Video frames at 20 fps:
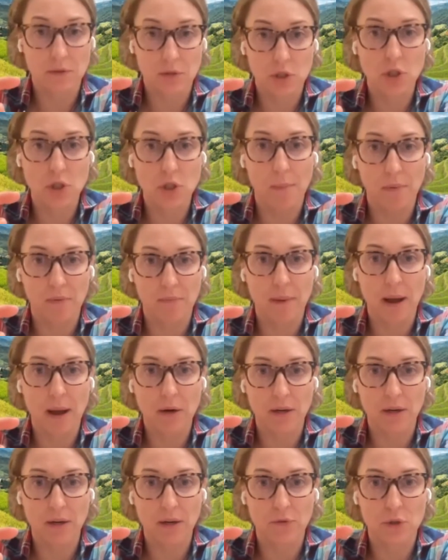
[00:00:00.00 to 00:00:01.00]
and stop of
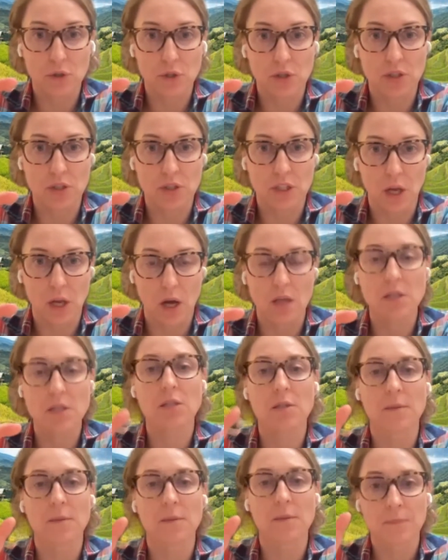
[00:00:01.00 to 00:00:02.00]
biodiversity
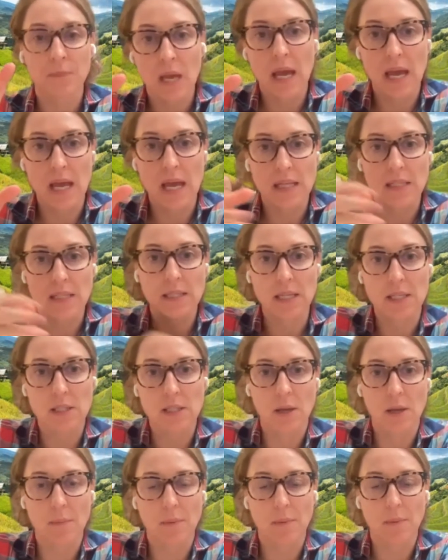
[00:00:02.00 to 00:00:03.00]
loss, it's
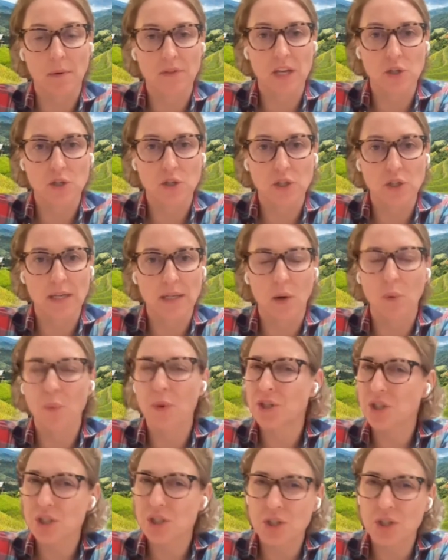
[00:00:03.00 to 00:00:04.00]
it's top of the
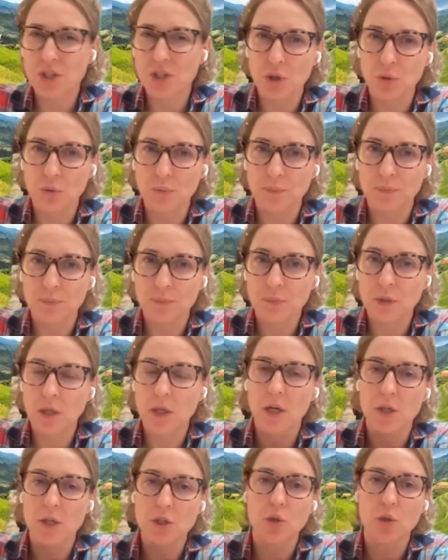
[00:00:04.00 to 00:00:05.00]
agenda, which is new
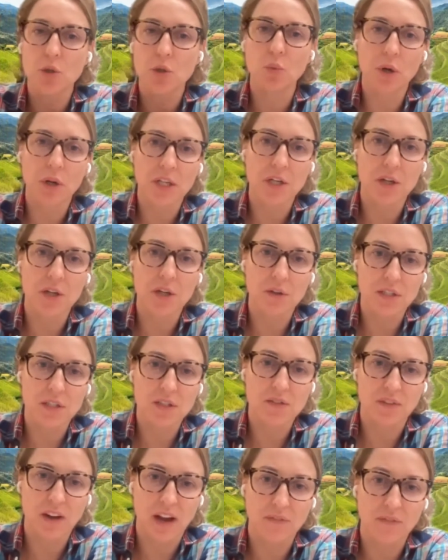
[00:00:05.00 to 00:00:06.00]
because you wouldn't hear
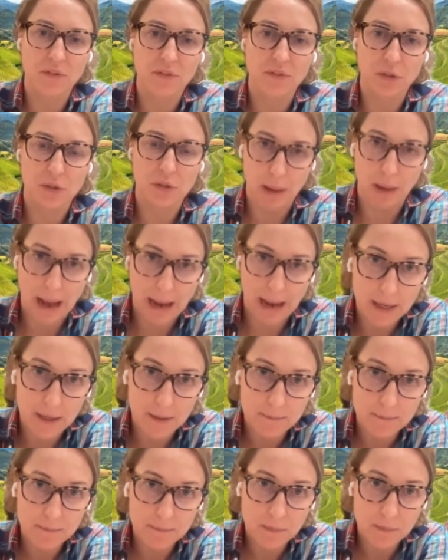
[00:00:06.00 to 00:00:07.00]
this five years back.
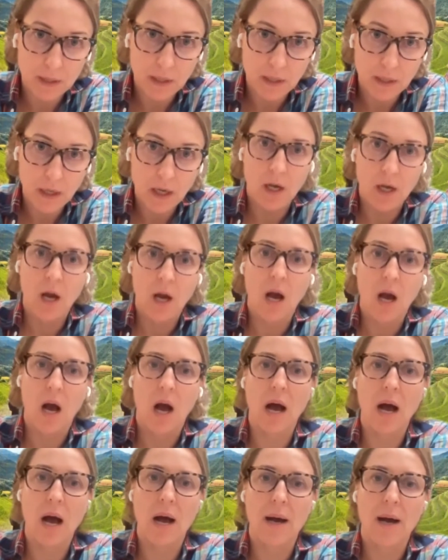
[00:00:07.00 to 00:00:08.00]

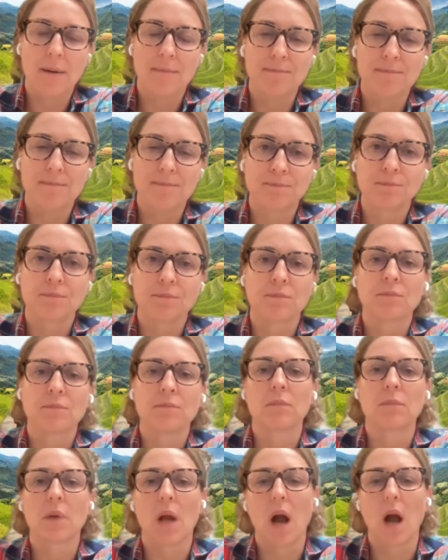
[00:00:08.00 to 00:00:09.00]
Yeah. Um,
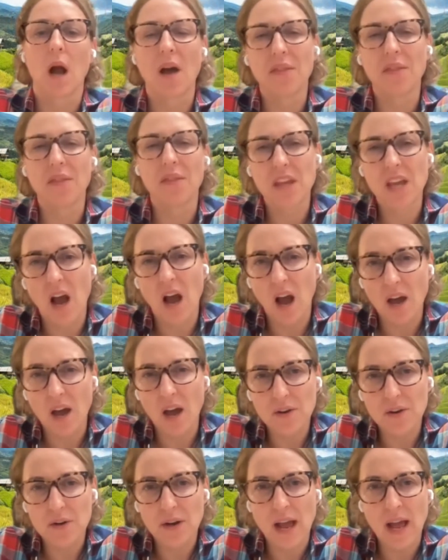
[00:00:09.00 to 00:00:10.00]
on the
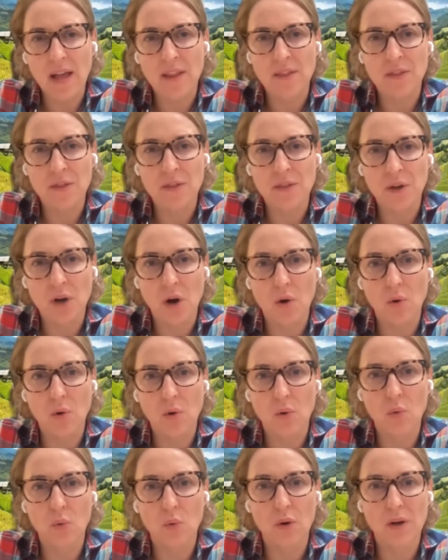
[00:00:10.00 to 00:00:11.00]
other hand,
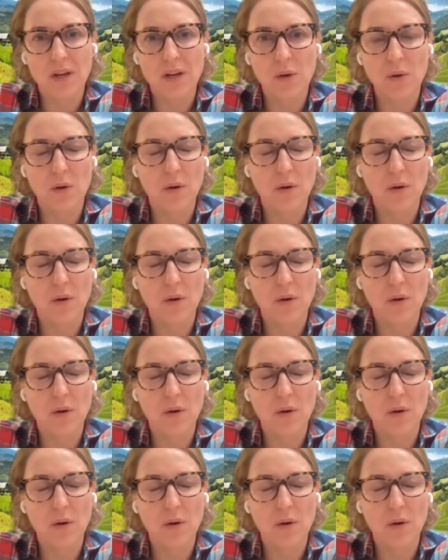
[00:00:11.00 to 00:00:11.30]
though,